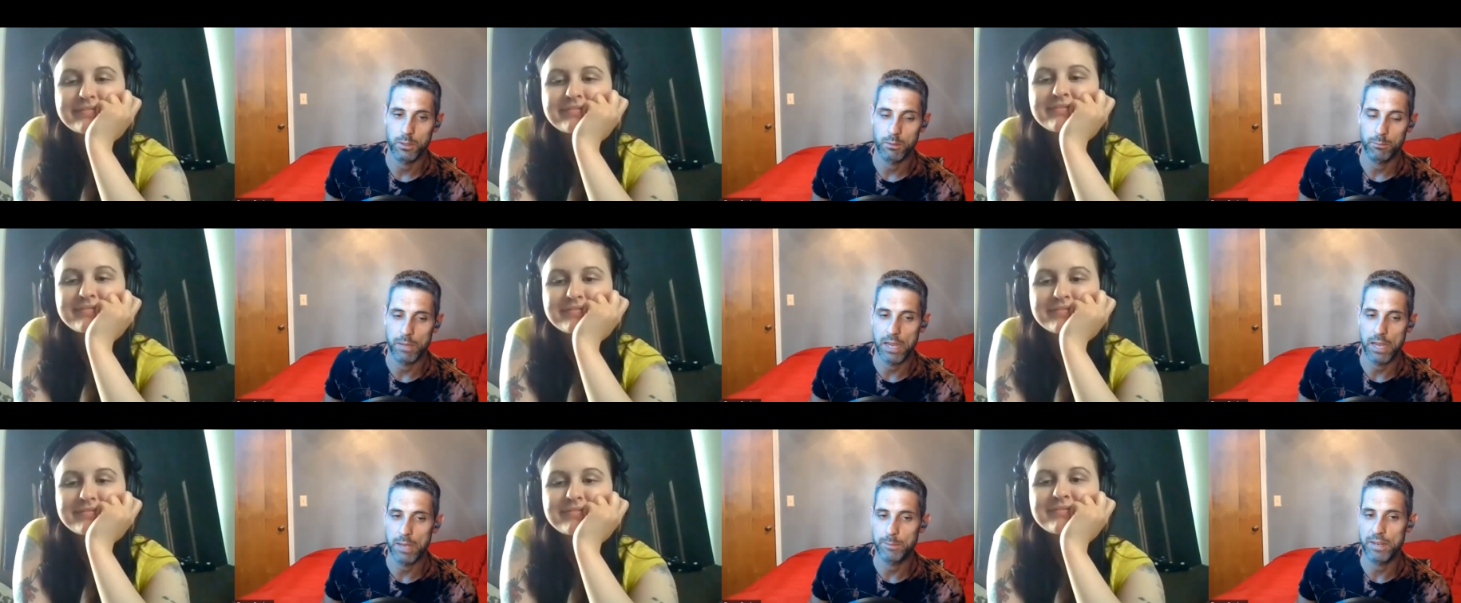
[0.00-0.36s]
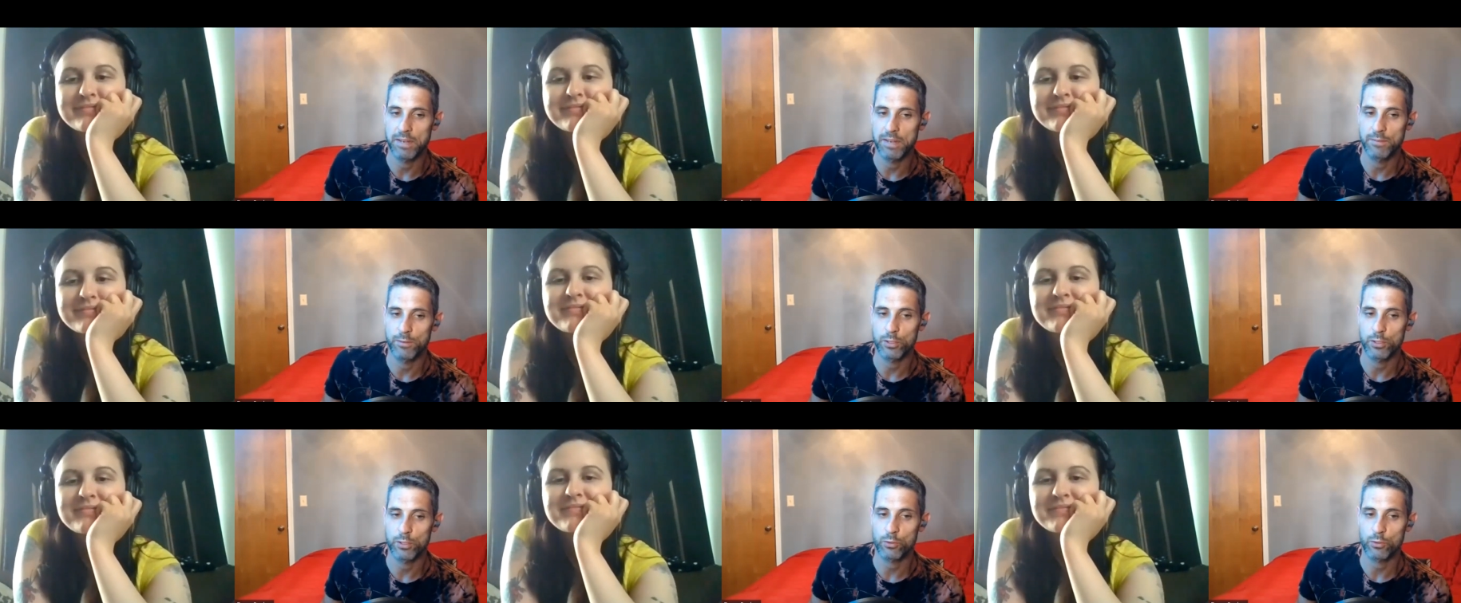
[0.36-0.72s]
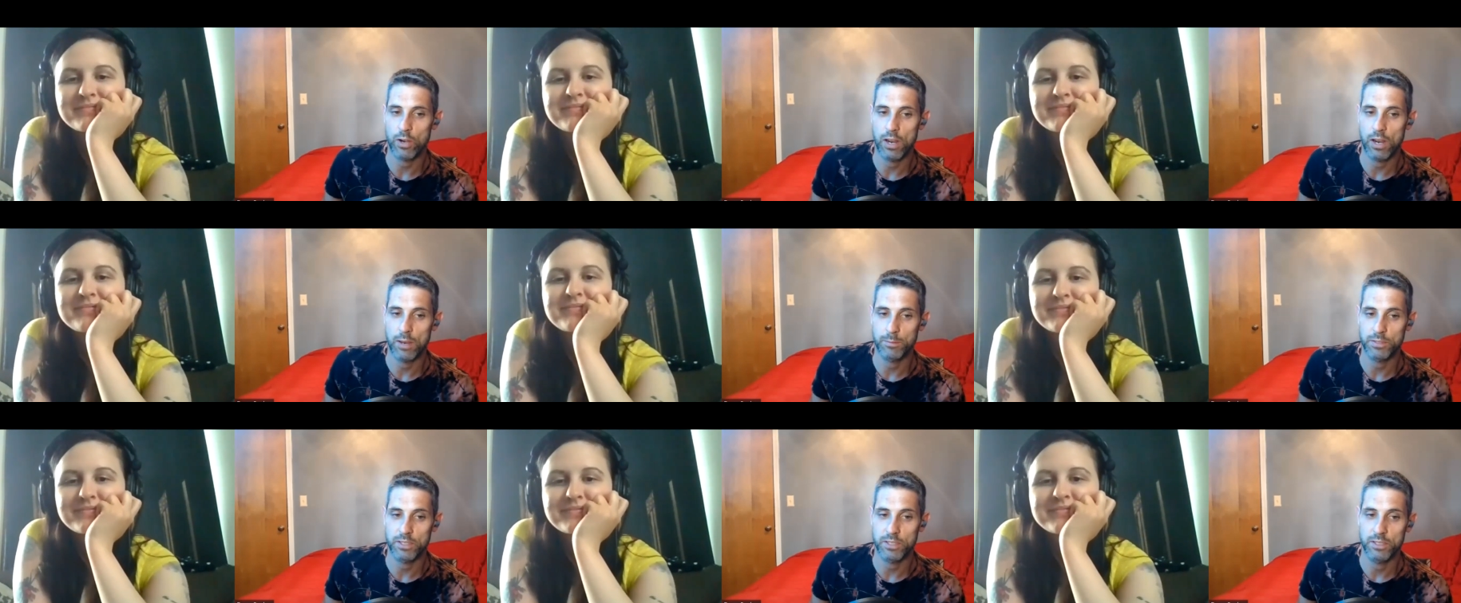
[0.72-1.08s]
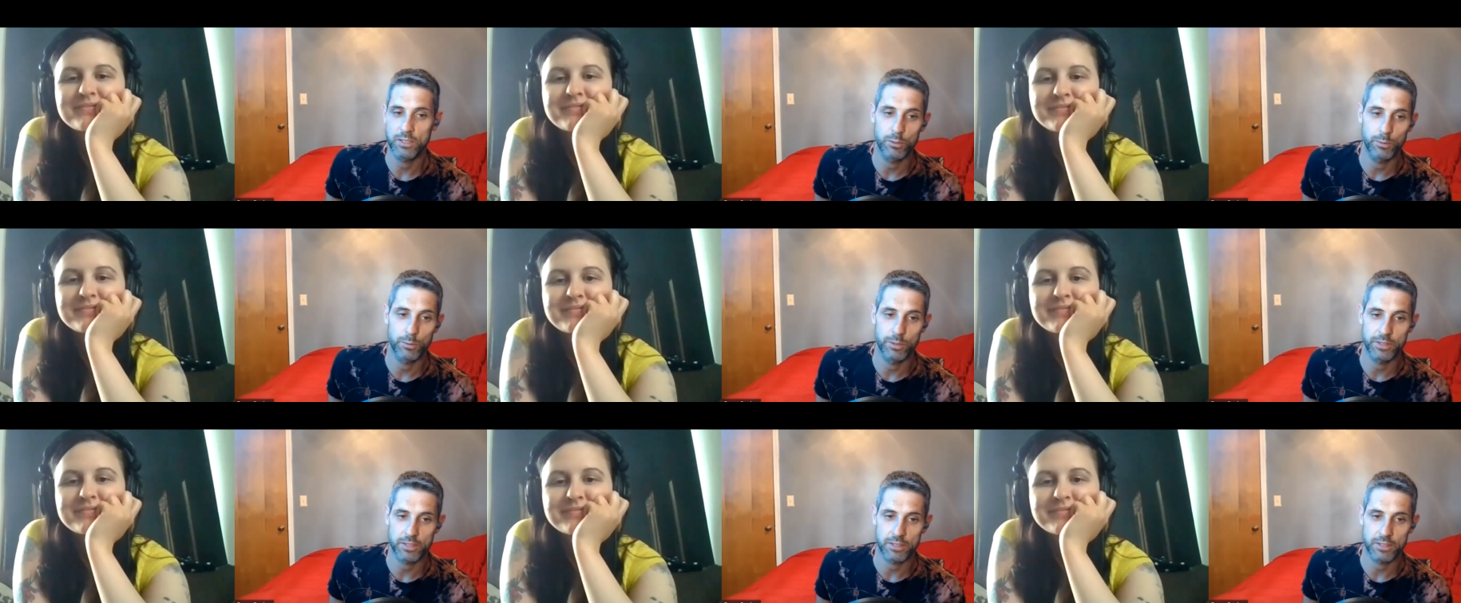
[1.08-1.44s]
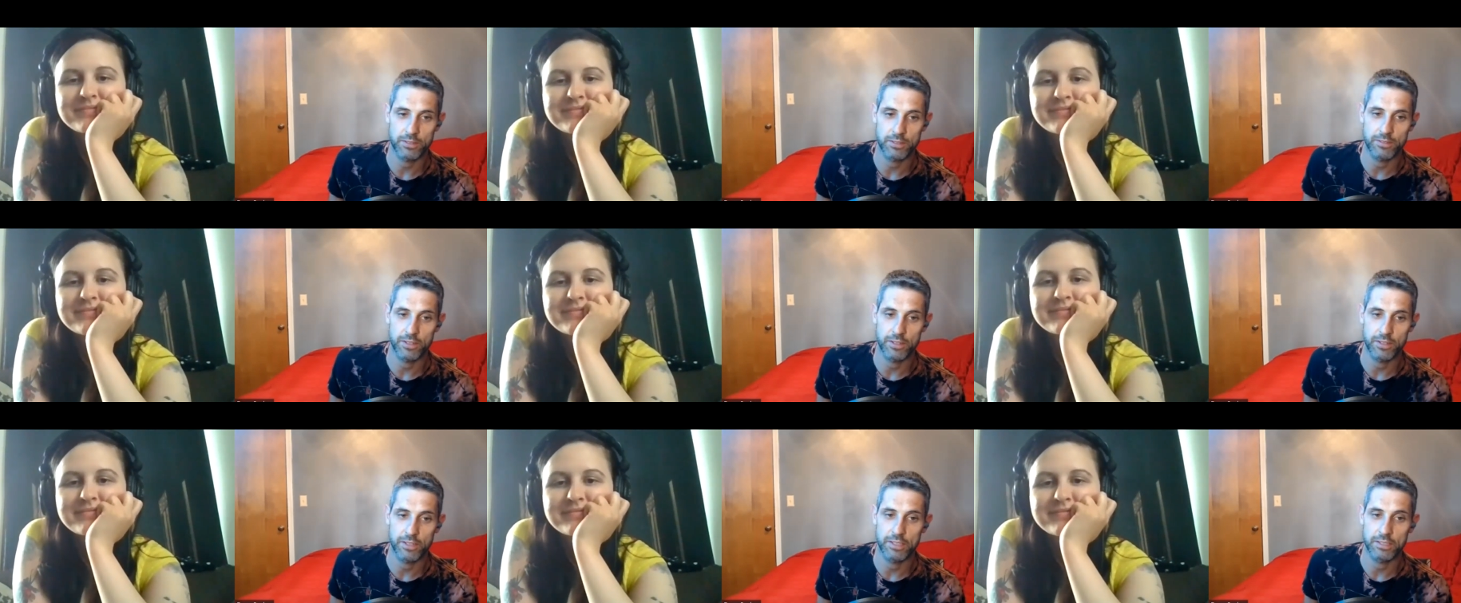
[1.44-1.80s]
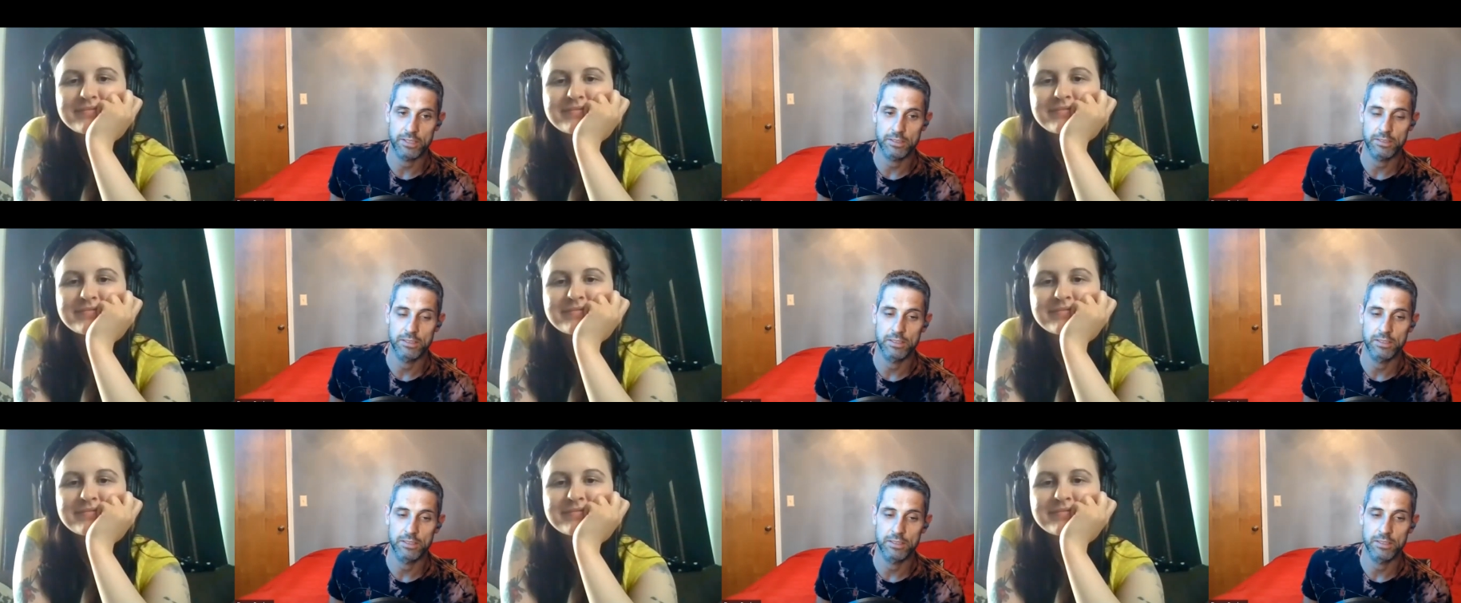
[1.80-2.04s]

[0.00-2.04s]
Speaker 1: Madman versus Cropsey. Who wins in a fight?